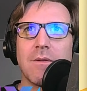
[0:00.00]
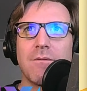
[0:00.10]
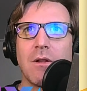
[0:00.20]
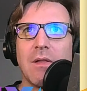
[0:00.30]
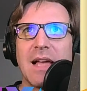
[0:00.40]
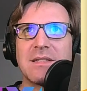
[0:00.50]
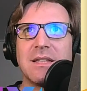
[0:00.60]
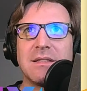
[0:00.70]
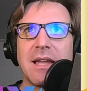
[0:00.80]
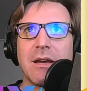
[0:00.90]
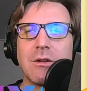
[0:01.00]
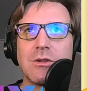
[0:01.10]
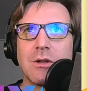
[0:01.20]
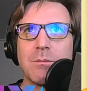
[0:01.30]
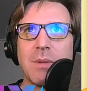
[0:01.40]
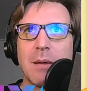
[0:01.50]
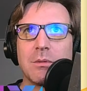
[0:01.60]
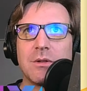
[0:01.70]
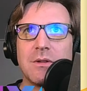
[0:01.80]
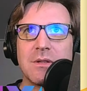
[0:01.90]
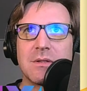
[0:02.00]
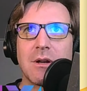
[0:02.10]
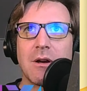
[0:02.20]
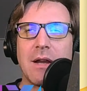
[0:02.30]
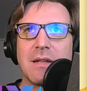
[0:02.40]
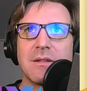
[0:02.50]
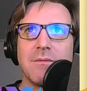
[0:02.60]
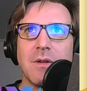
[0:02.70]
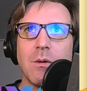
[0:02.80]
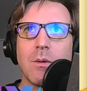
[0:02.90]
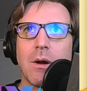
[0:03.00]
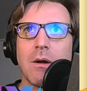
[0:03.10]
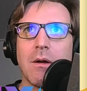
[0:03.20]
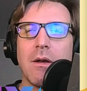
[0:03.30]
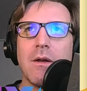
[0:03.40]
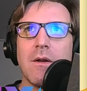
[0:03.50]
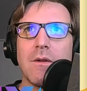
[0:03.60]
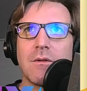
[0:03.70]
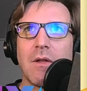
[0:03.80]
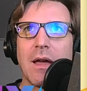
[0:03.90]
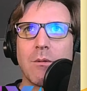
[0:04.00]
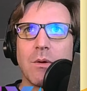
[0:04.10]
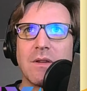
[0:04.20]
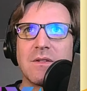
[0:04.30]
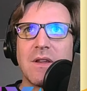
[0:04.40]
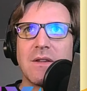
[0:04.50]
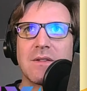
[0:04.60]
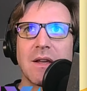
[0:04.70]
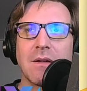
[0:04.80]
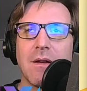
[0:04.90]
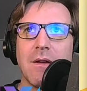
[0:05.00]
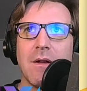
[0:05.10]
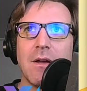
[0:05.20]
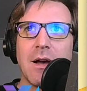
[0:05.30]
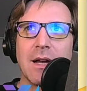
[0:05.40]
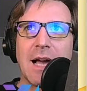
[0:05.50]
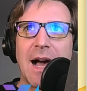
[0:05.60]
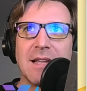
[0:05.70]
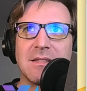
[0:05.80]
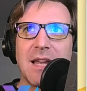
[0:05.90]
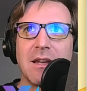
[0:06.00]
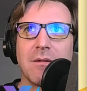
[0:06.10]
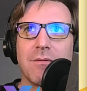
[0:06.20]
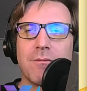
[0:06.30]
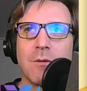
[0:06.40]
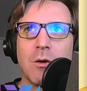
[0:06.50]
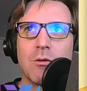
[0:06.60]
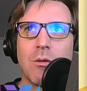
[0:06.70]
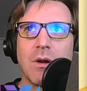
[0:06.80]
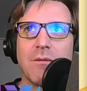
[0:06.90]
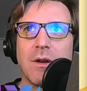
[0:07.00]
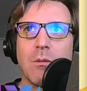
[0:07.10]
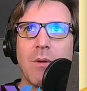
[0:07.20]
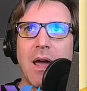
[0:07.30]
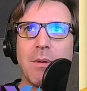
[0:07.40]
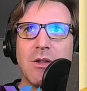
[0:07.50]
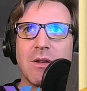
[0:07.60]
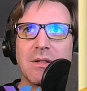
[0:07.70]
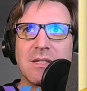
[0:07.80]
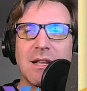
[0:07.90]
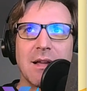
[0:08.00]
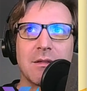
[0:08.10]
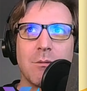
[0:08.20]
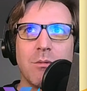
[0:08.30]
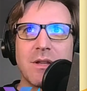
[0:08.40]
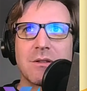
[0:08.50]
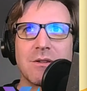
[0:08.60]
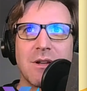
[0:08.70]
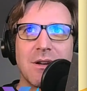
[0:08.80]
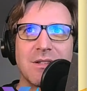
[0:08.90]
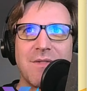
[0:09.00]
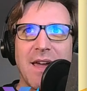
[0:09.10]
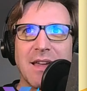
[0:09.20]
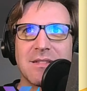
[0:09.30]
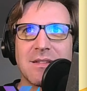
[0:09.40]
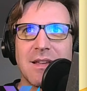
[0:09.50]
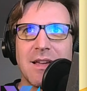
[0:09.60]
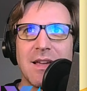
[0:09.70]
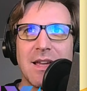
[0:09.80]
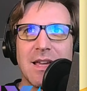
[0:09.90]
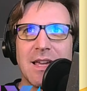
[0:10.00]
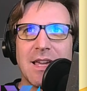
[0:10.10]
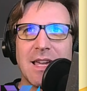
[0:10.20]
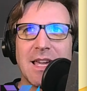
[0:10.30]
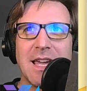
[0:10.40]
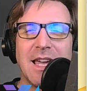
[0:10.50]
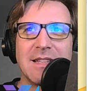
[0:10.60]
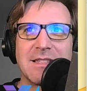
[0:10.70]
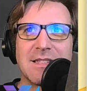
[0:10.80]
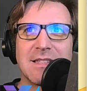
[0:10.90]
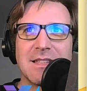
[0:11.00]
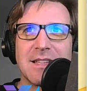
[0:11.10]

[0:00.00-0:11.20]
less detail you should be able to discern as the viewer. So like when he sees like a guy standing 20 feet away, but you can see like the whiskers on his face, it's